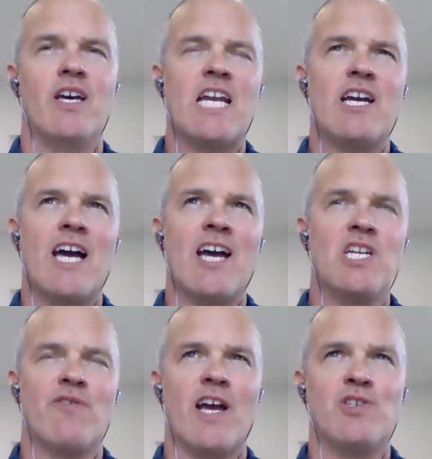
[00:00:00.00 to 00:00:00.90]
And I
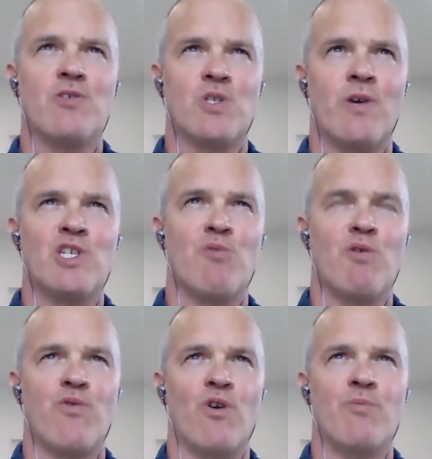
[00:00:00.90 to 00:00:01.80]
actually never asked you this question
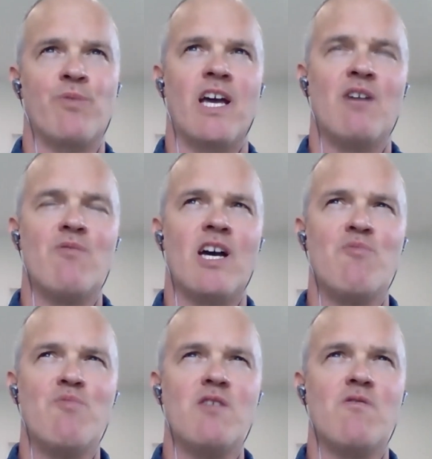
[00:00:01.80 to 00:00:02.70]
before, but how
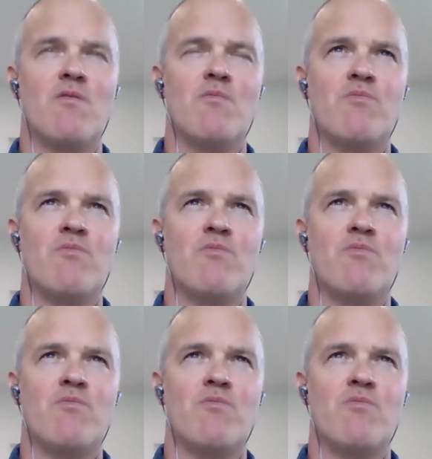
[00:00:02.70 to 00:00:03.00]
many